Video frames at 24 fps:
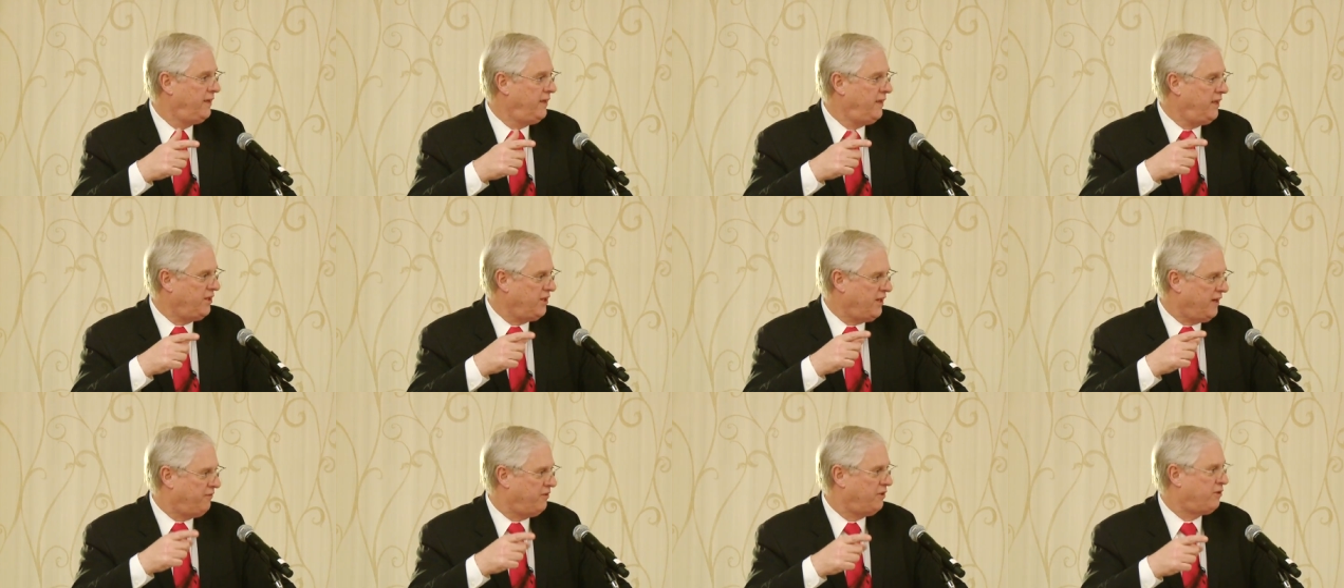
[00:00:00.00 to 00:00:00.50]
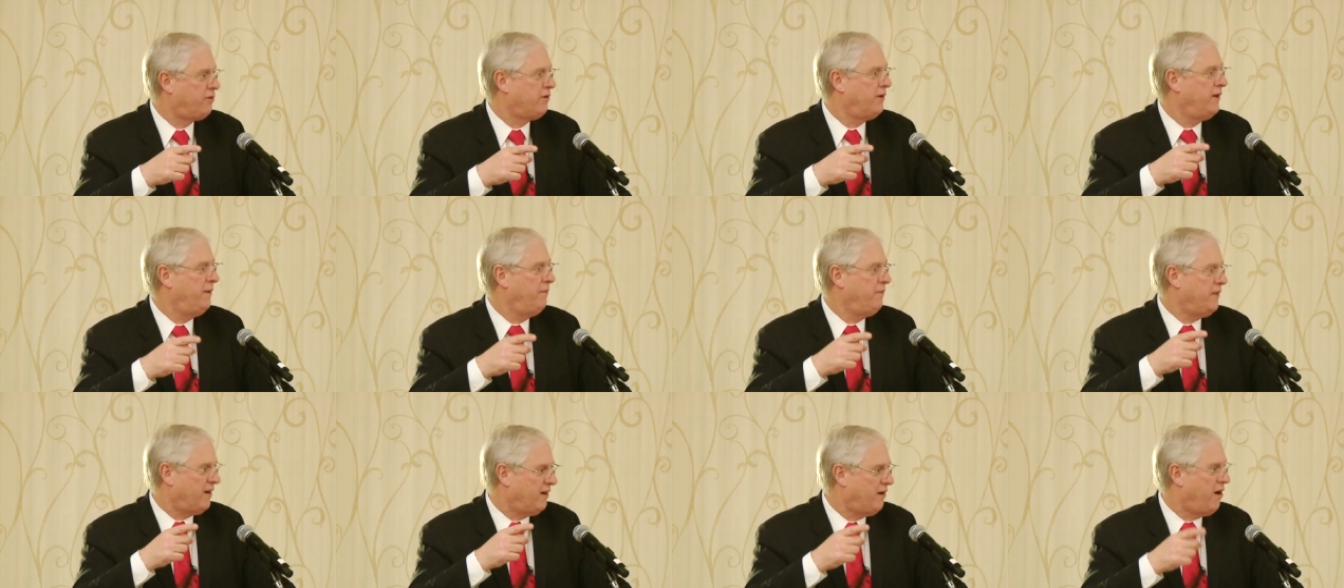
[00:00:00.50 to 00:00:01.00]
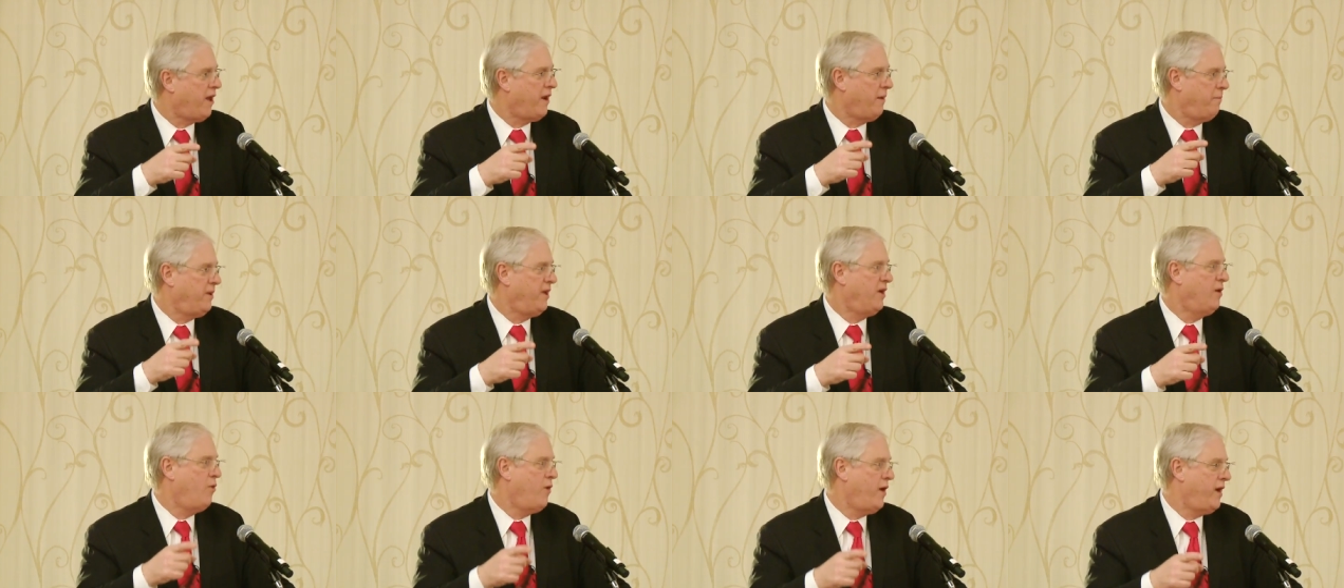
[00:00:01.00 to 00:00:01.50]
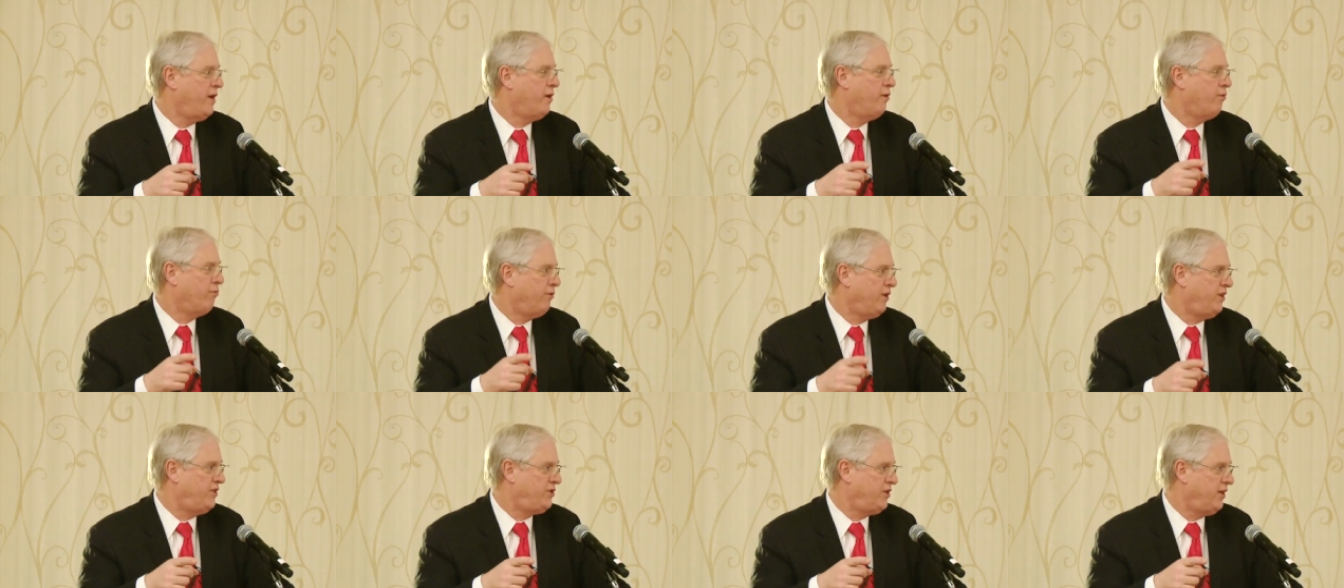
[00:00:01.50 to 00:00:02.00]
and you have a dream, there ought to be a way to
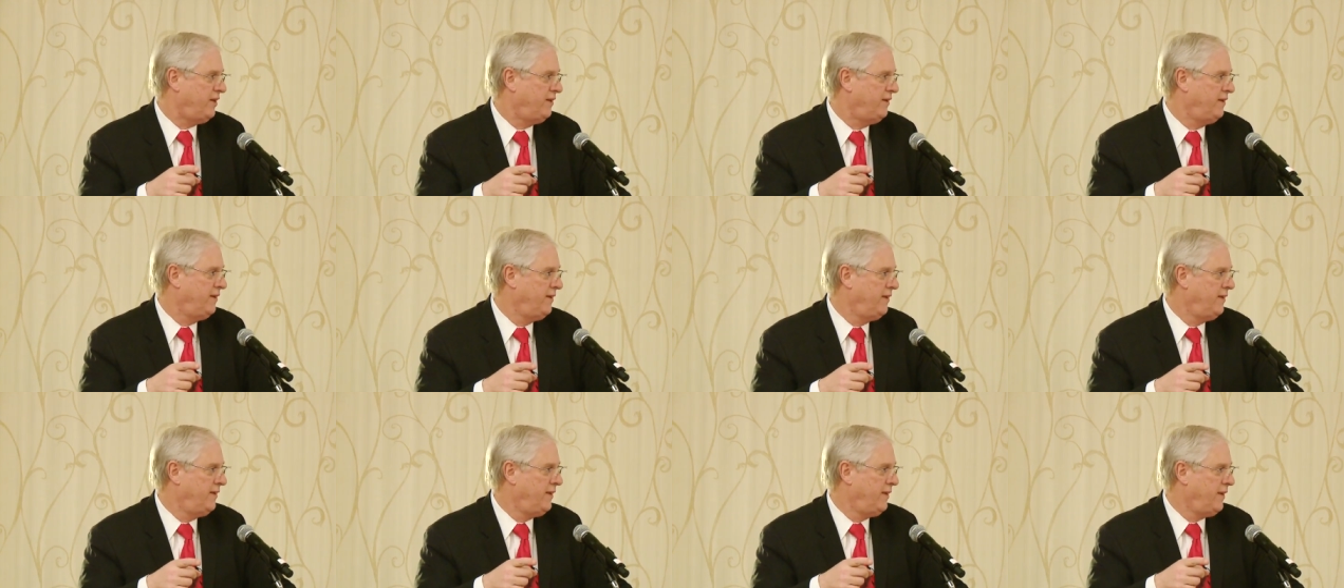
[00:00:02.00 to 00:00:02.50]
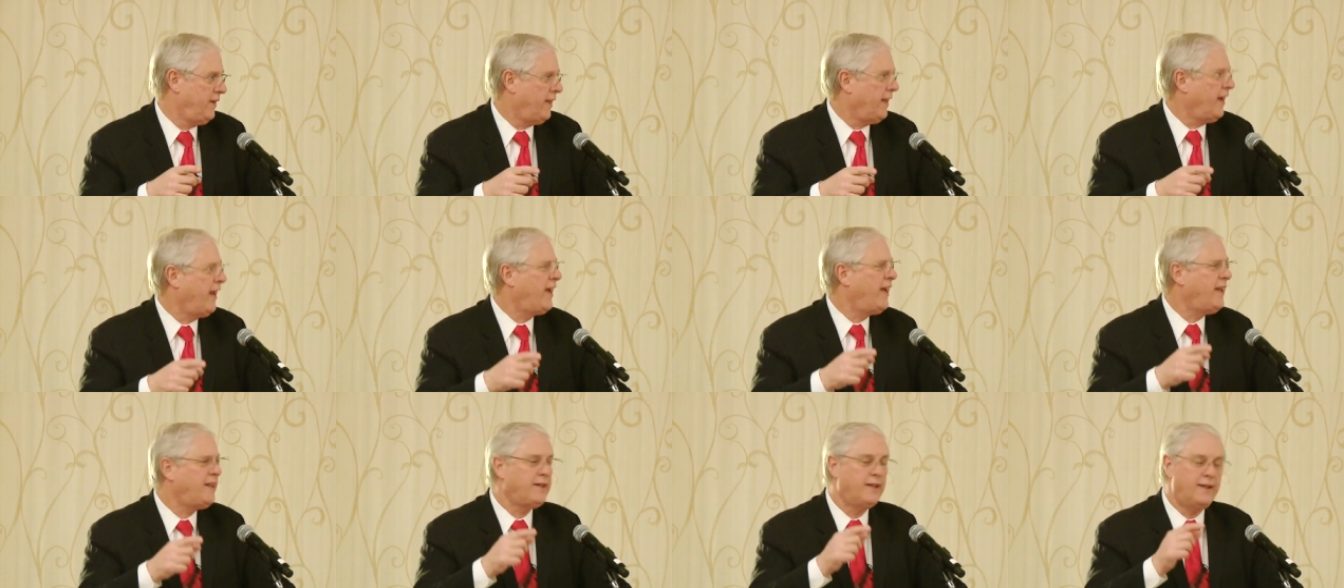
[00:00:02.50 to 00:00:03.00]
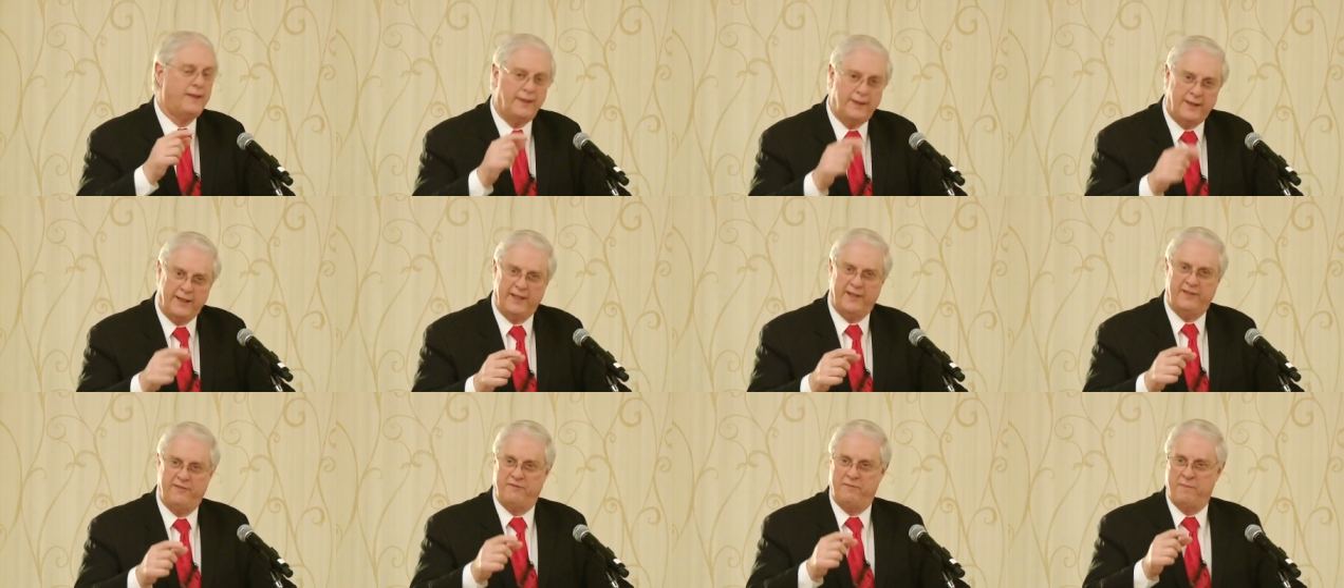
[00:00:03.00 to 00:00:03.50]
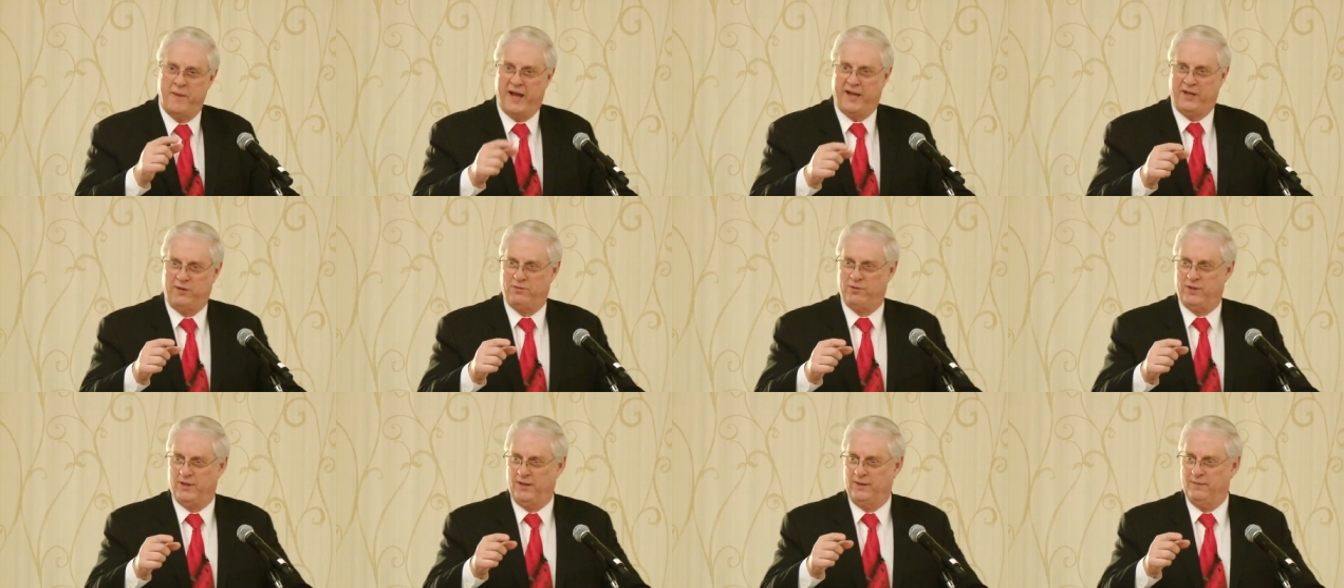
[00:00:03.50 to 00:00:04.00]
reach it. And I got to live my
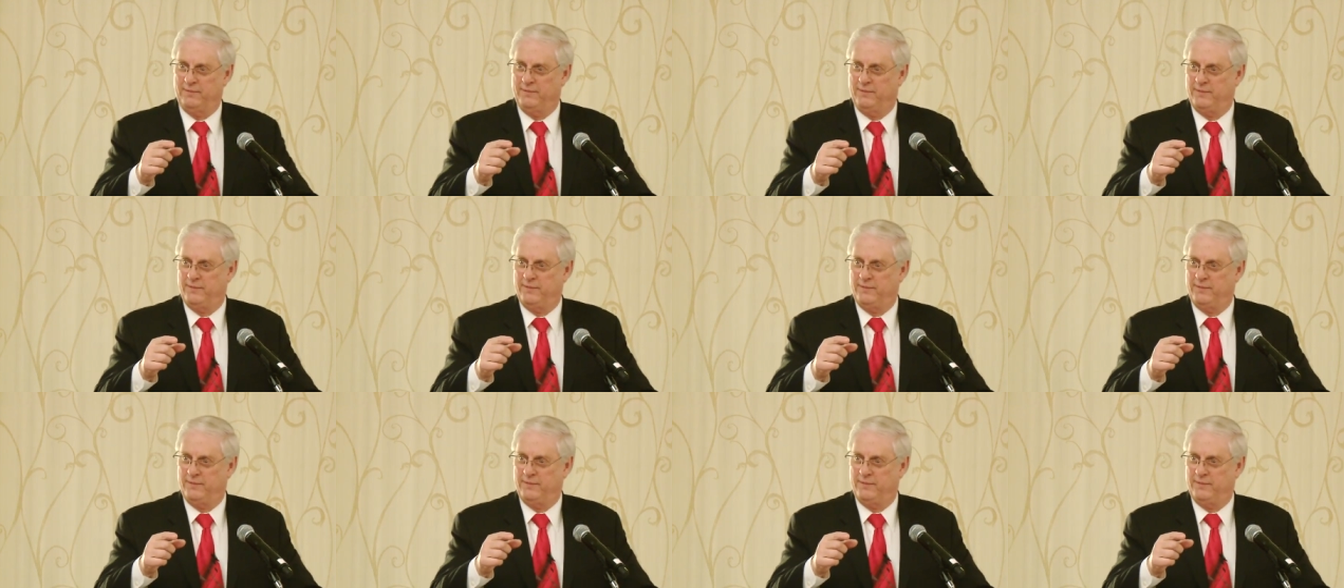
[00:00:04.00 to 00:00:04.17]
dream.